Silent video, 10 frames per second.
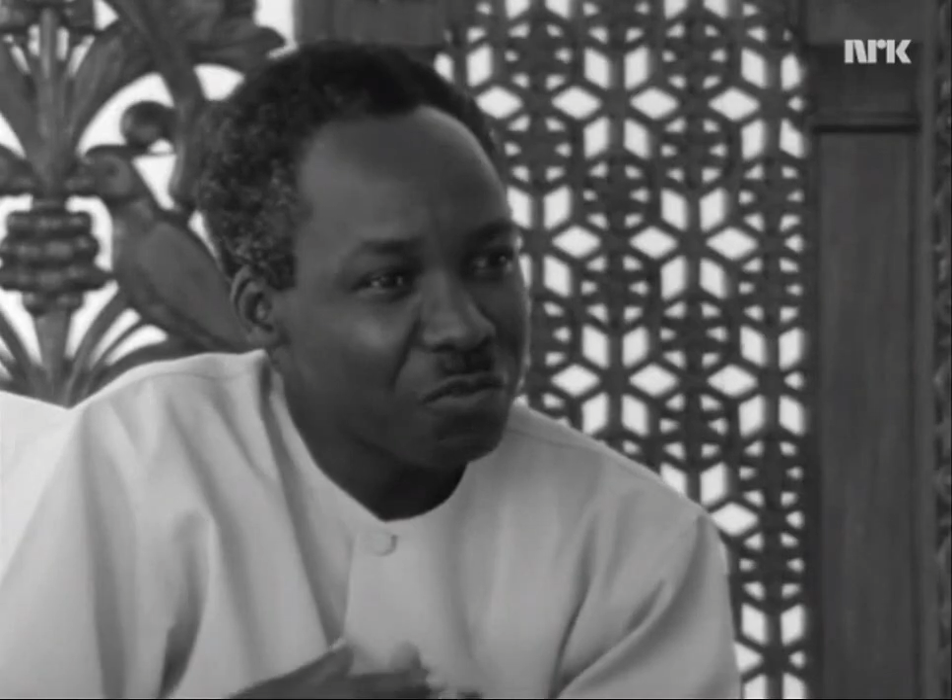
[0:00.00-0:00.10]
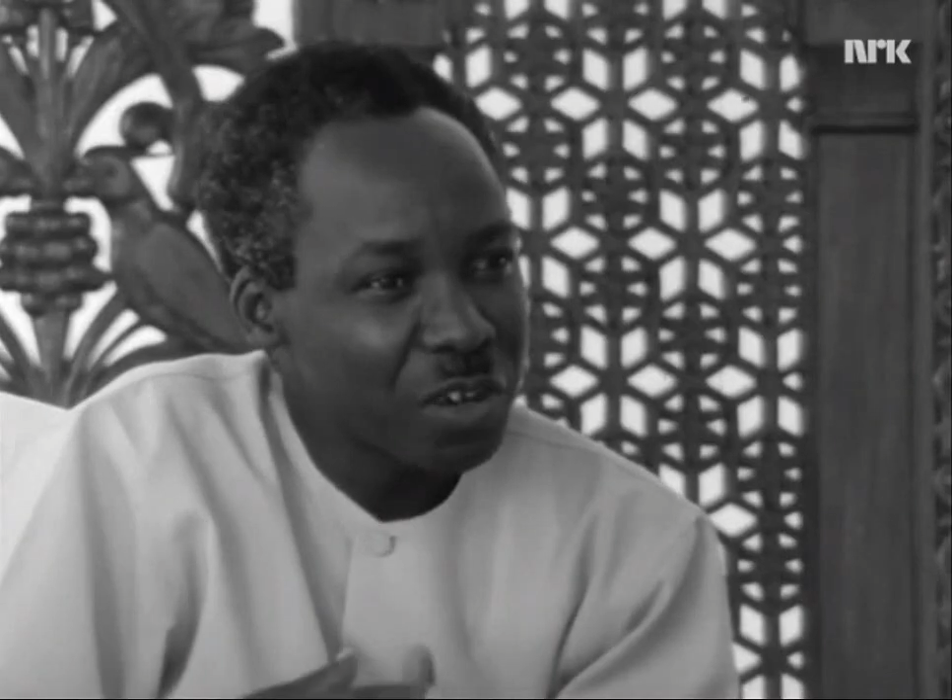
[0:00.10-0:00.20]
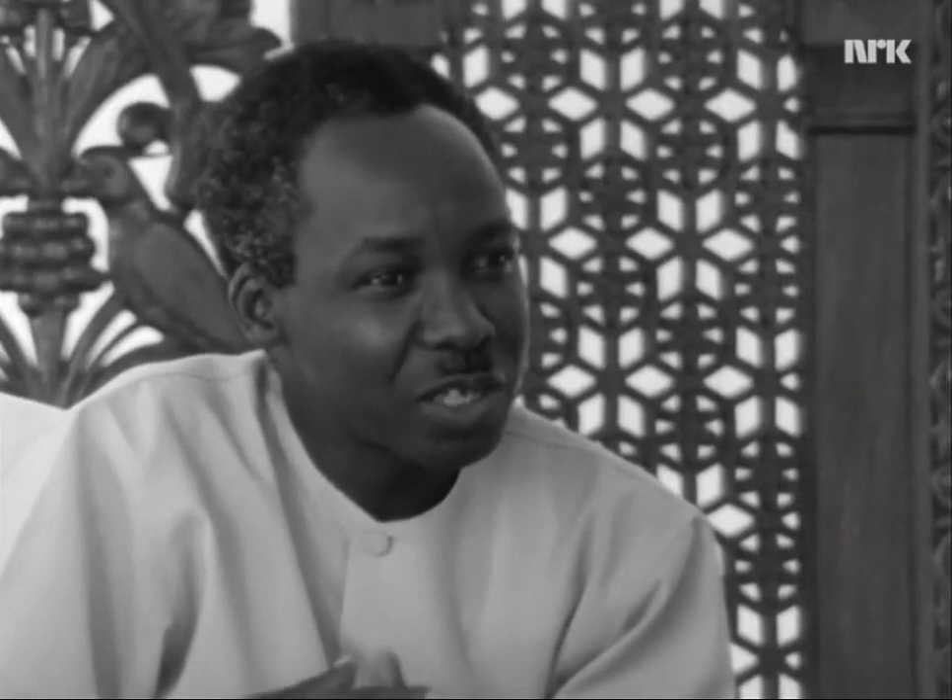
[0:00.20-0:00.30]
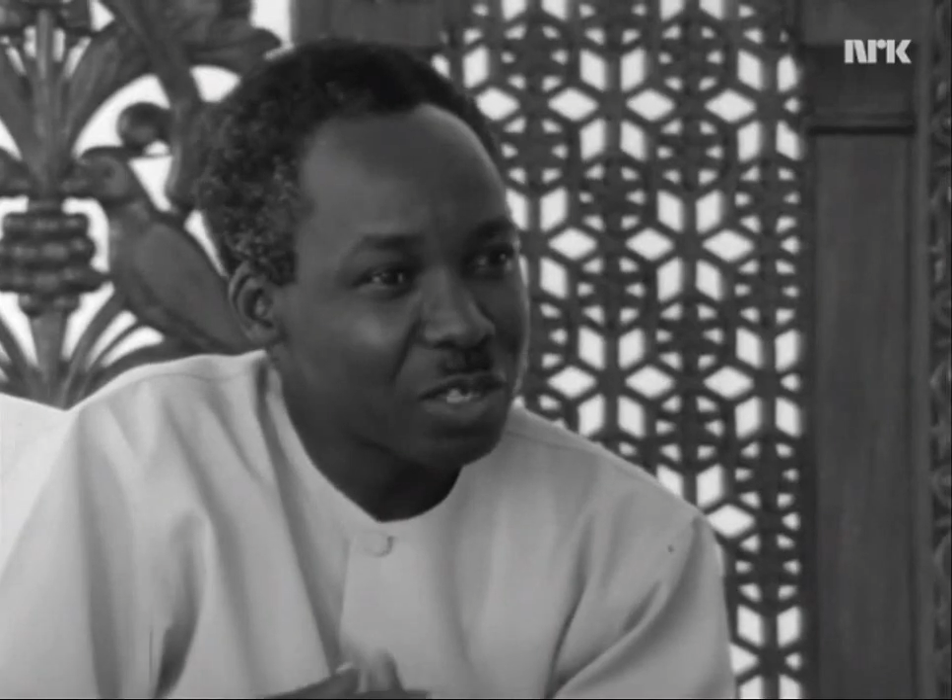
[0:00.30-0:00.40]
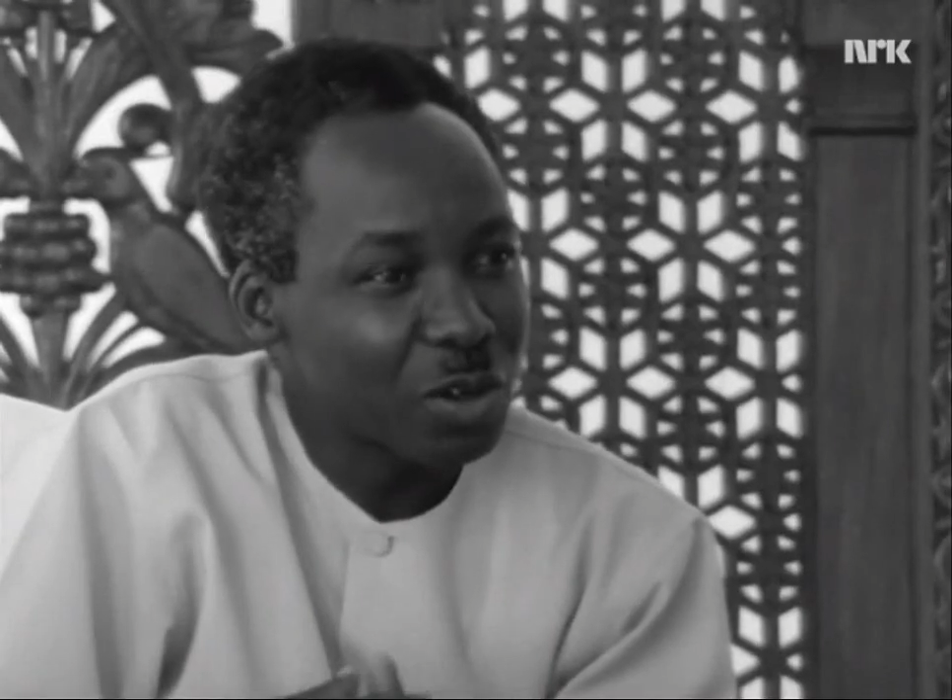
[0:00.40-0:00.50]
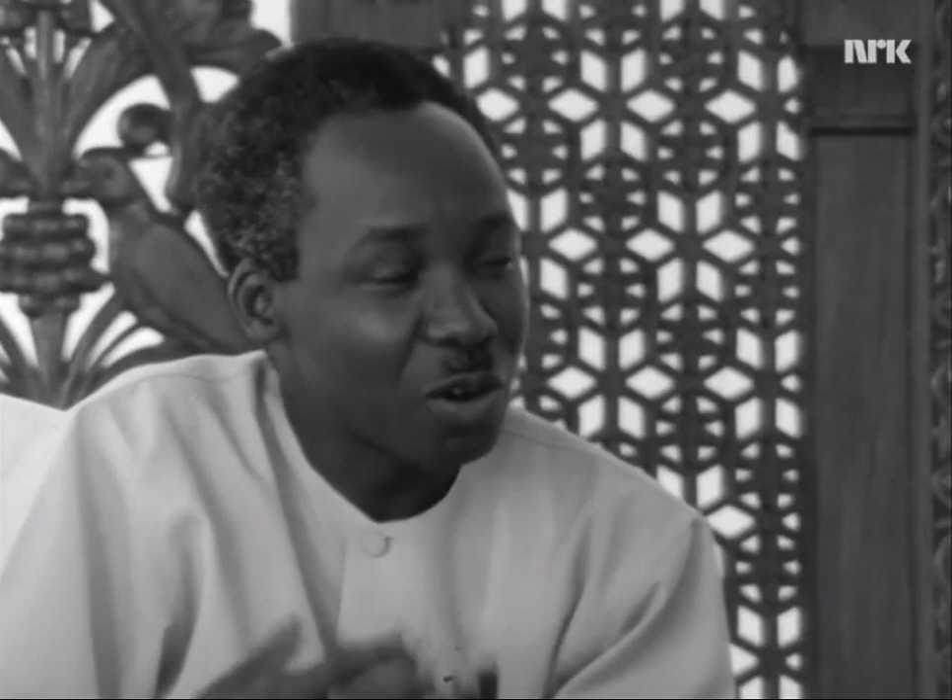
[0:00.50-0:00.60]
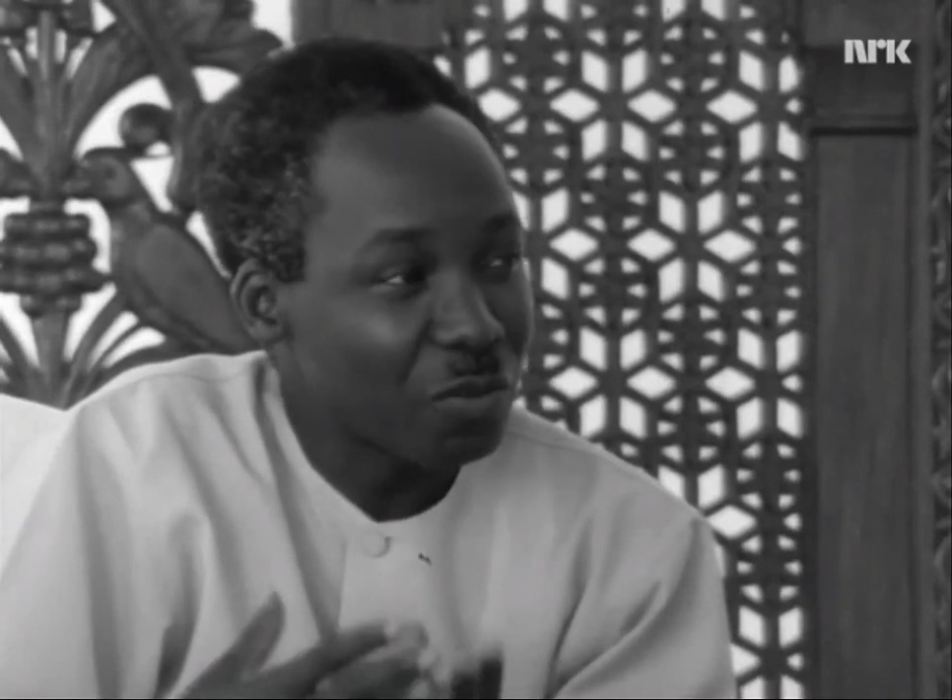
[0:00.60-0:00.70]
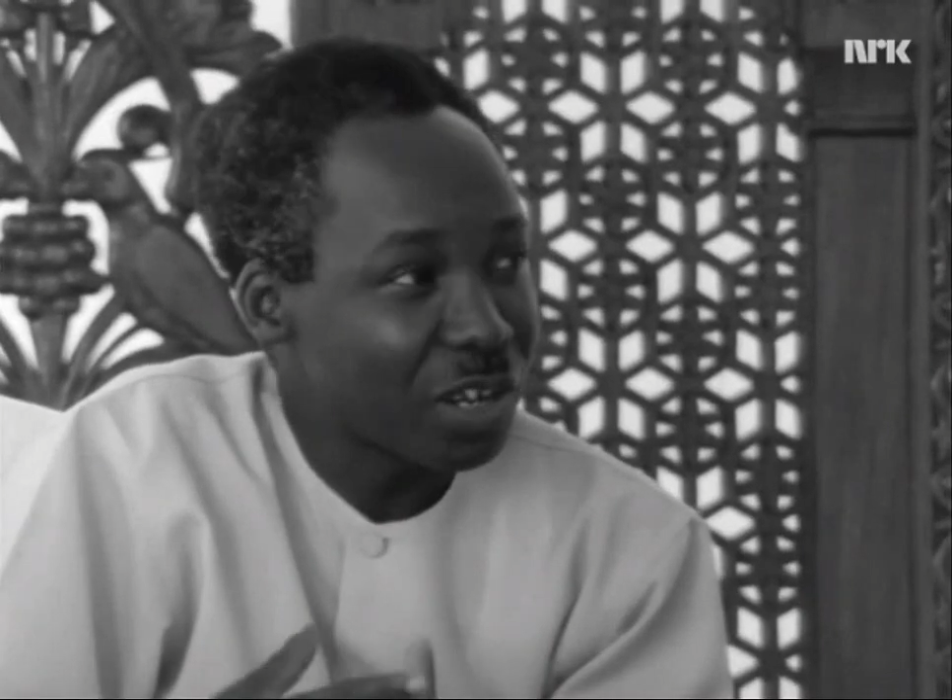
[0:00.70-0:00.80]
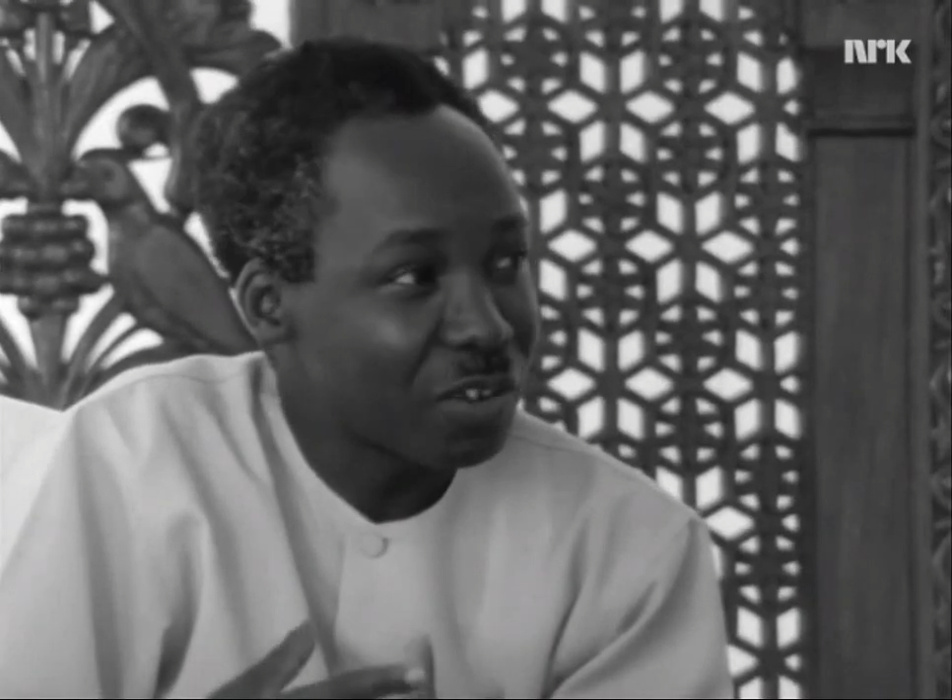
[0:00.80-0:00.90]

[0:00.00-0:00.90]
first, of